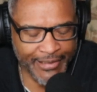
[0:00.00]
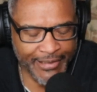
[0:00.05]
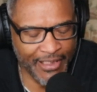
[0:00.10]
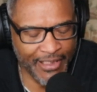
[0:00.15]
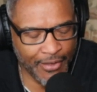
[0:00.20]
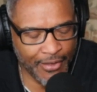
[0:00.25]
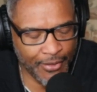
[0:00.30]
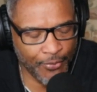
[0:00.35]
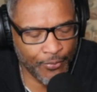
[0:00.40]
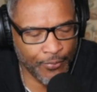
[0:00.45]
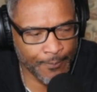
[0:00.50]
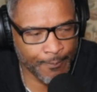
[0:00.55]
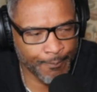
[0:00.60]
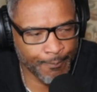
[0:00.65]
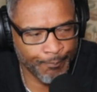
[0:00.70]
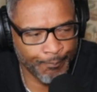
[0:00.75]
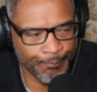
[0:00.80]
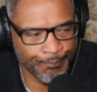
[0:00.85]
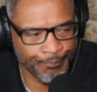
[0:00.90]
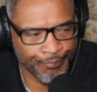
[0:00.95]
yo,
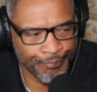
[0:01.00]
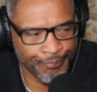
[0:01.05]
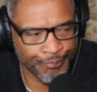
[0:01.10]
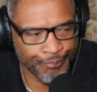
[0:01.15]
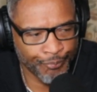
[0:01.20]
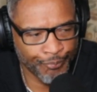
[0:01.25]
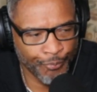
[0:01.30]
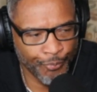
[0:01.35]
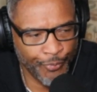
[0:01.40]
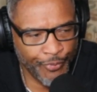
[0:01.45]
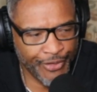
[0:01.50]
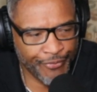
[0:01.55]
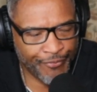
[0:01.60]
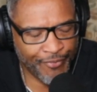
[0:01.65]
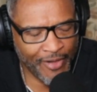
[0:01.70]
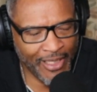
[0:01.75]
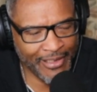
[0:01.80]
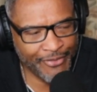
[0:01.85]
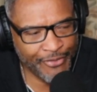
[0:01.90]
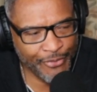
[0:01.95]

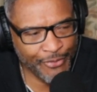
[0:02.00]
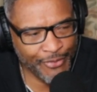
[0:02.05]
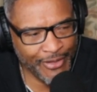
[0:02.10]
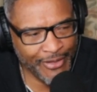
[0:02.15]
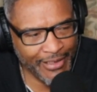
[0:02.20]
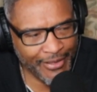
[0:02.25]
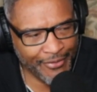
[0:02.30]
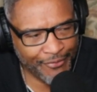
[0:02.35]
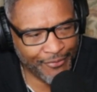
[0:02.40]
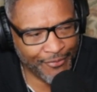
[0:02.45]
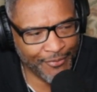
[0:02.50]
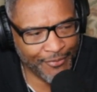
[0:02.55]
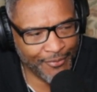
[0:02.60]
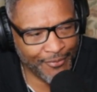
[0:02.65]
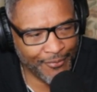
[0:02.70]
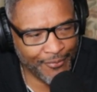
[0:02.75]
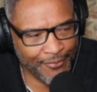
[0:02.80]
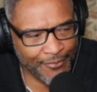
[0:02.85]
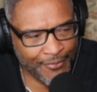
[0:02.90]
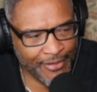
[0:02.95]
if I do this,
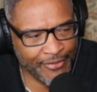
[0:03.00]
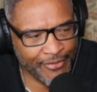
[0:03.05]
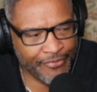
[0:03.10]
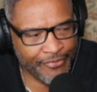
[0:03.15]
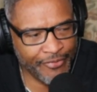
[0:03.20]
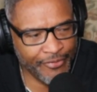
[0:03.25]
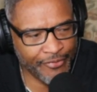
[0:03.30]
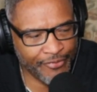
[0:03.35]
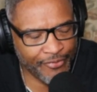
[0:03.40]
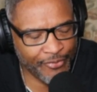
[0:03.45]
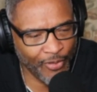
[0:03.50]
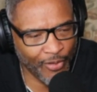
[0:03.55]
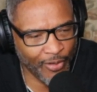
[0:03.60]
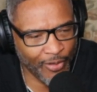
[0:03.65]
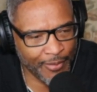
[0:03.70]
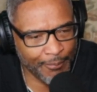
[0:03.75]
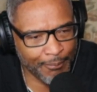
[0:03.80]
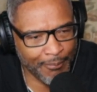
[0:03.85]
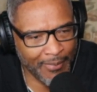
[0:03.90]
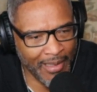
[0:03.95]
this should
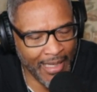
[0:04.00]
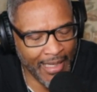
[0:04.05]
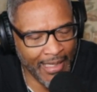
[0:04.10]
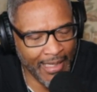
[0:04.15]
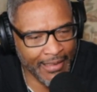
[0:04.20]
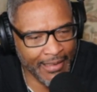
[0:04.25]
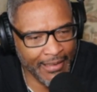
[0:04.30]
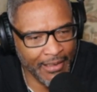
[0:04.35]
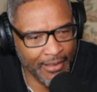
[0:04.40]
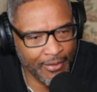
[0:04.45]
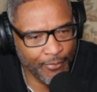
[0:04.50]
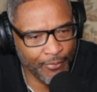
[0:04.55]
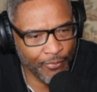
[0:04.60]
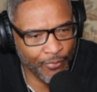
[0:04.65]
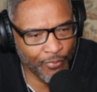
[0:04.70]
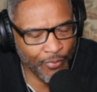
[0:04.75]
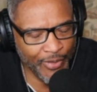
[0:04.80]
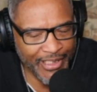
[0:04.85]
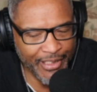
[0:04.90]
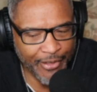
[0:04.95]
start my
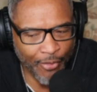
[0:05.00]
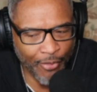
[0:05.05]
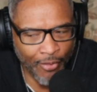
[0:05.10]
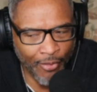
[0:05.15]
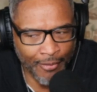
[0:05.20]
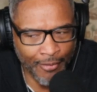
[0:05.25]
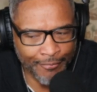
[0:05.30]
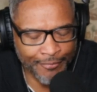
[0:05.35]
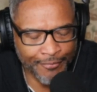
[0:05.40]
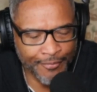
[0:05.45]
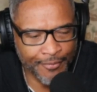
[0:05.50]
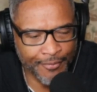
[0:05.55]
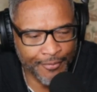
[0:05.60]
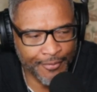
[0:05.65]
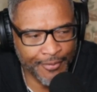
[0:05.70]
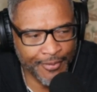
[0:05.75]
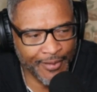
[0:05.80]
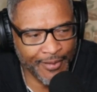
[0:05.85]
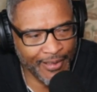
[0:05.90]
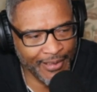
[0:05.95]
week off
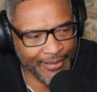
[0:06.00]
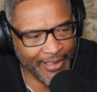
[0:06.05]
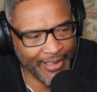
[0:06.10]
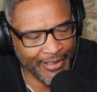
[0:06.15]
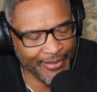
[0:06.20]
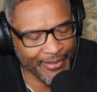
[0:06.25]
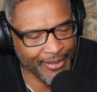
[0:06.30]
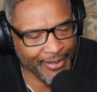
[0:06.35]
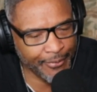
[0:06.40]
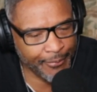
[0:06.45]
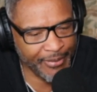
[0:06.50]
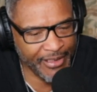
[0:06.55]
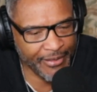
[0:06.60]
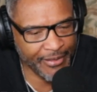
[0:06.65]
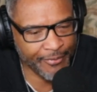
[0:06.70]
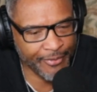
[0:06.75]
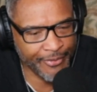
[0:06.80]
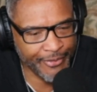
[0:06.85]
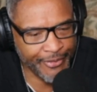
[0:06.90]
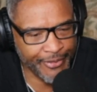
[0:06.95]
a, a little
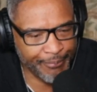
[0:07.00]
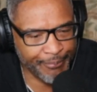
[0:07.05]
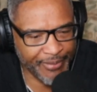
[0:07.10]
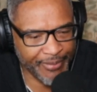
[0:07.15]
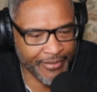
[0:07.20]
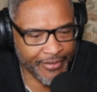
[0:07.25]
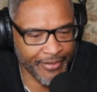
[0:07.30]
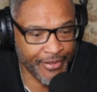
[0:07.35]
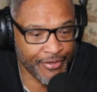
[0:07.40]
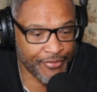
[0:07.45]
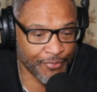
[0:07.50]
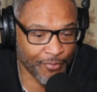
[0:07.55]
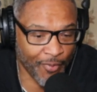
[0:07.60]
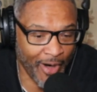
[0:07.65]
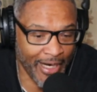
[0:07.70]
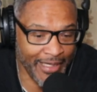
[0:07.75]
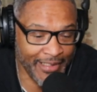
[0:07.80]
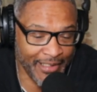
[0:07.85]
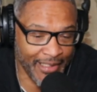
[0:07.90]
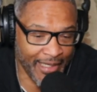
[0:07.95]
bit good, because
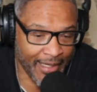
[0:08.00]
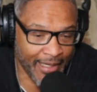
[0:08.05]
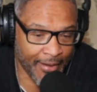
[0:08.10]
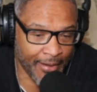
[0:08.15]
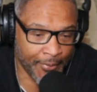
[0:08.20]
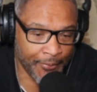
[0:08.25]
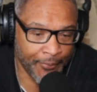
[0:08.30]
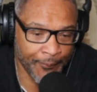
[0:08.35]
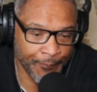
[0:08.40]
right now,